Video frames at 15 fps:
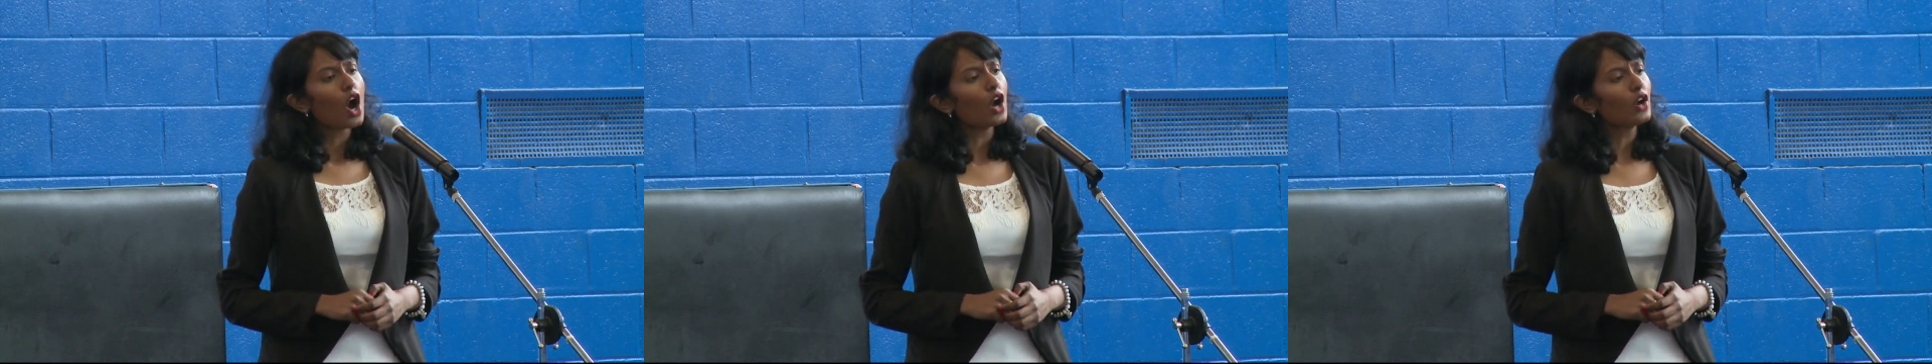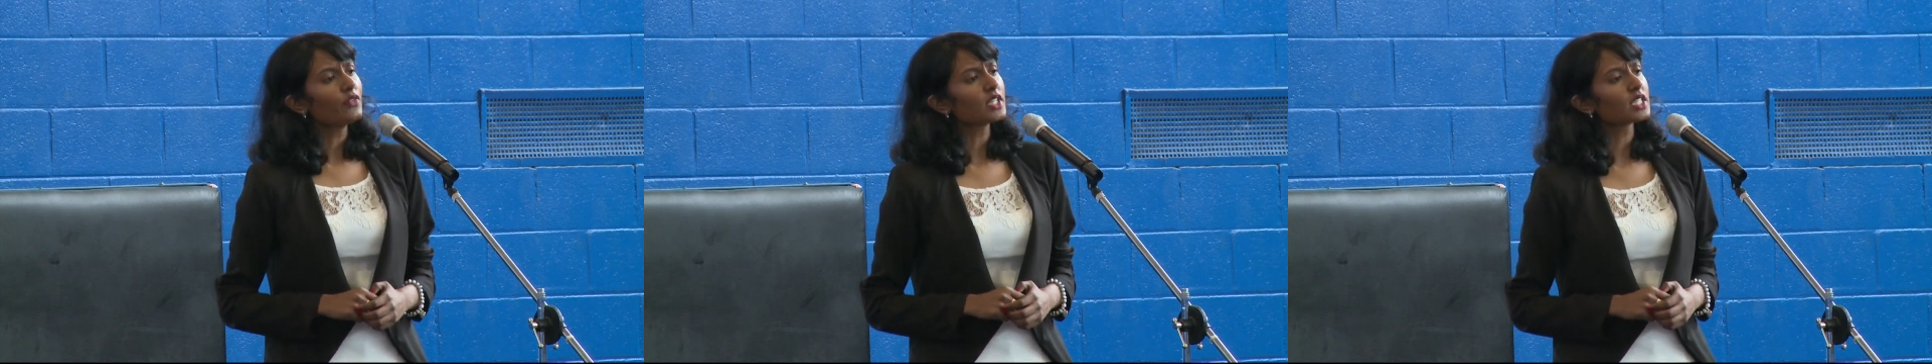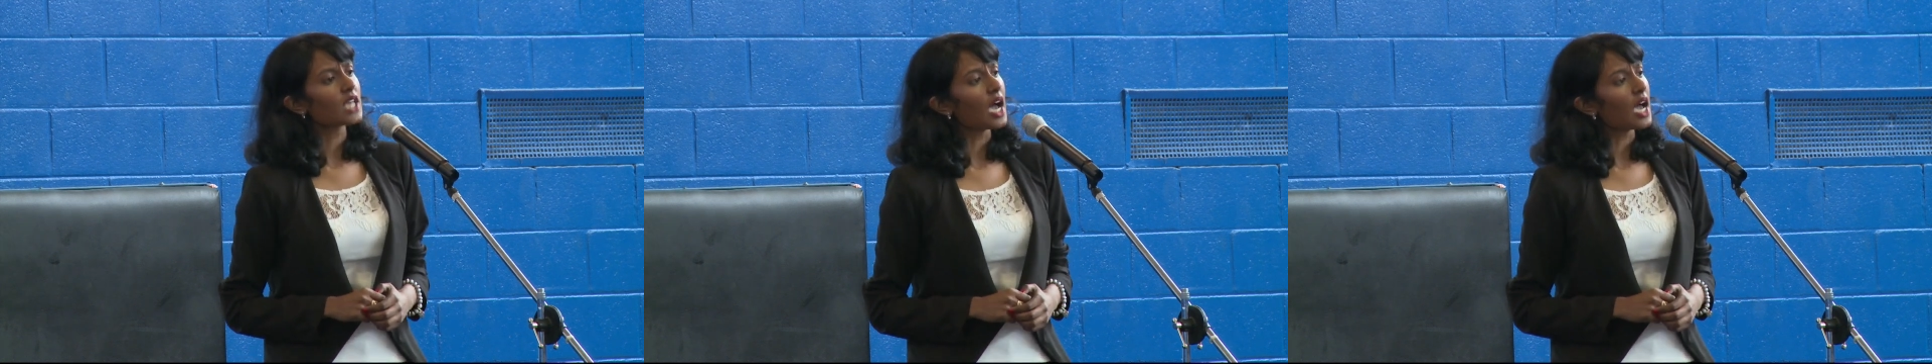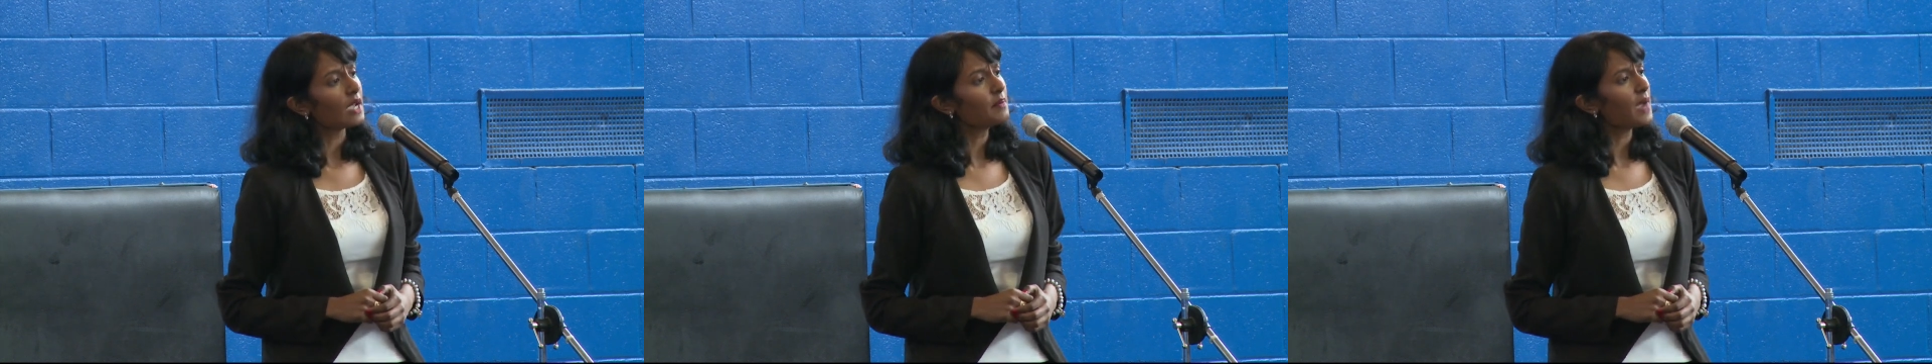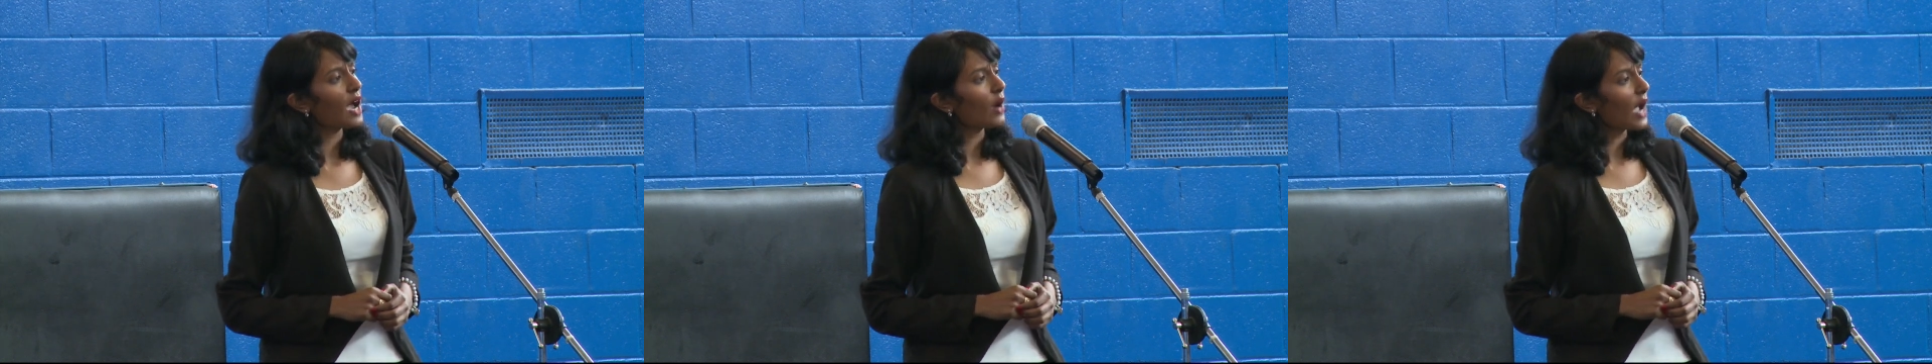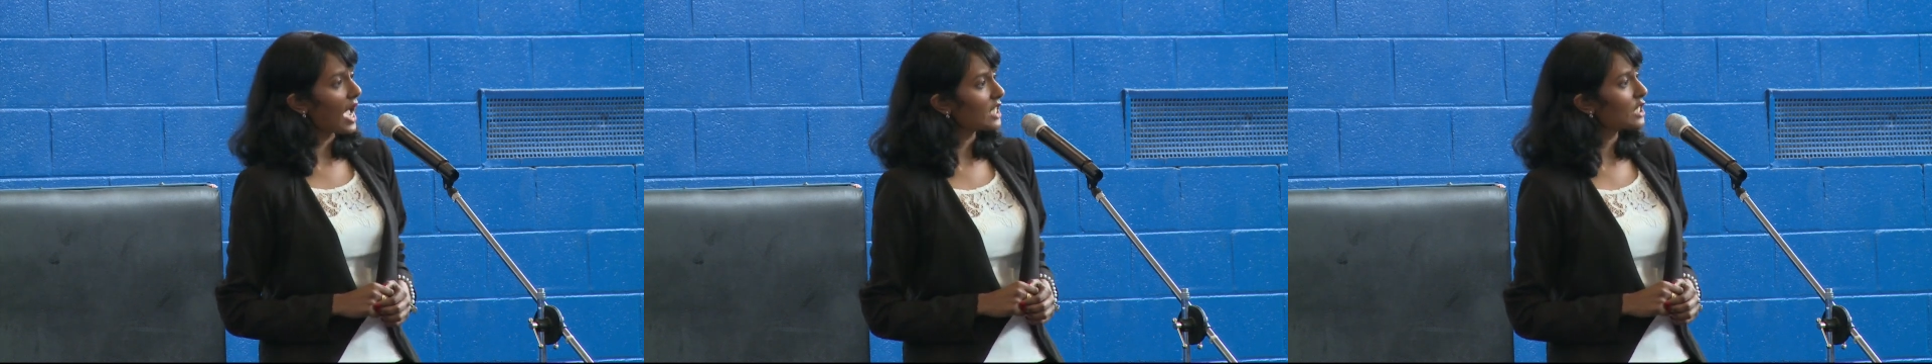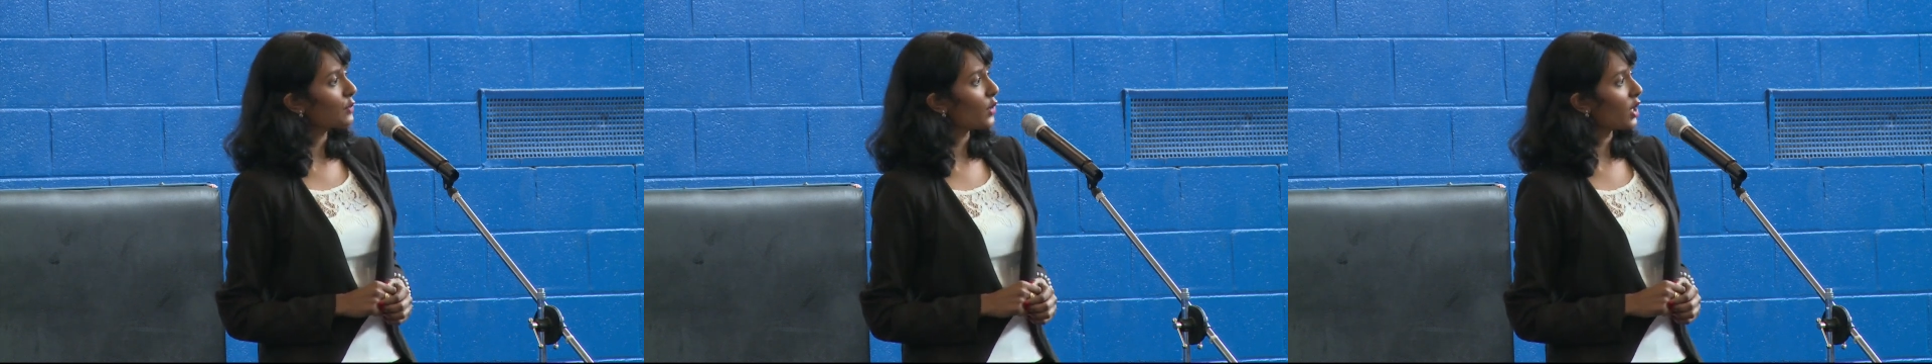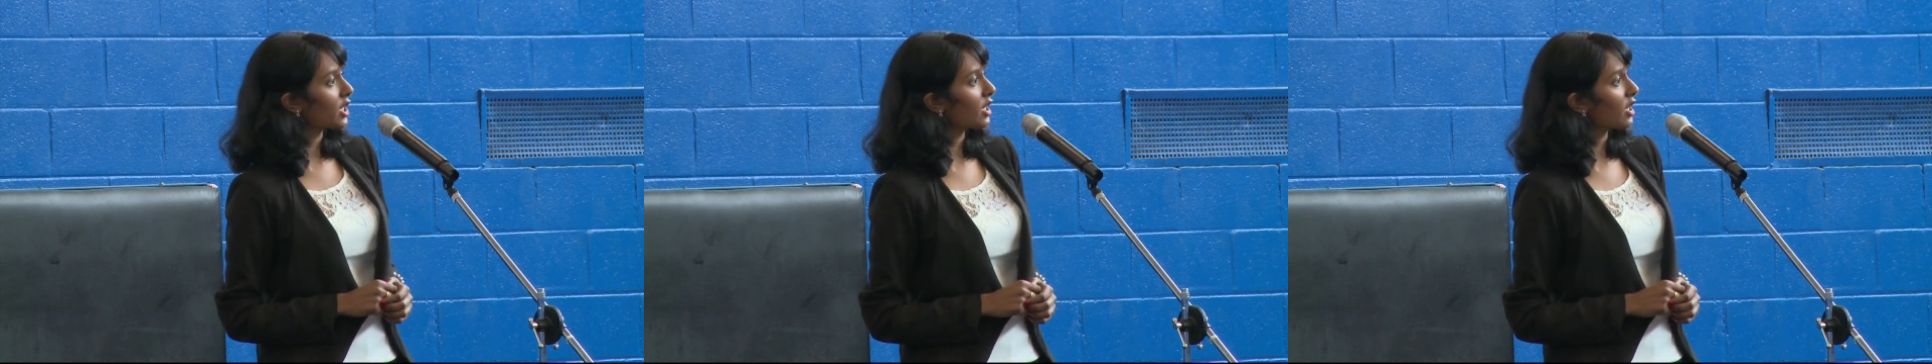Over time, our
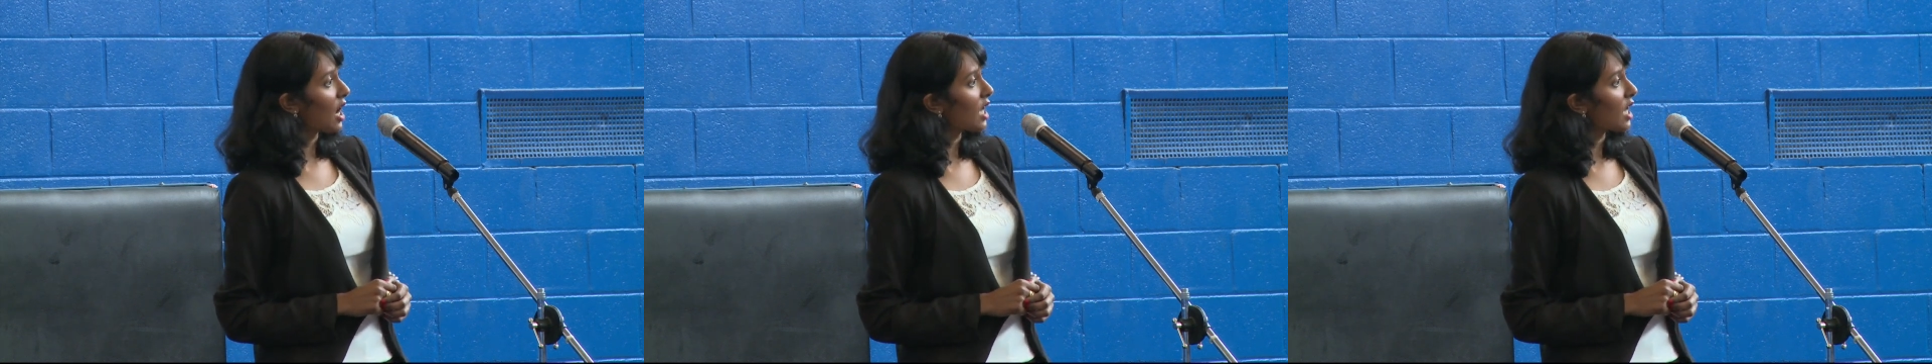antibiotic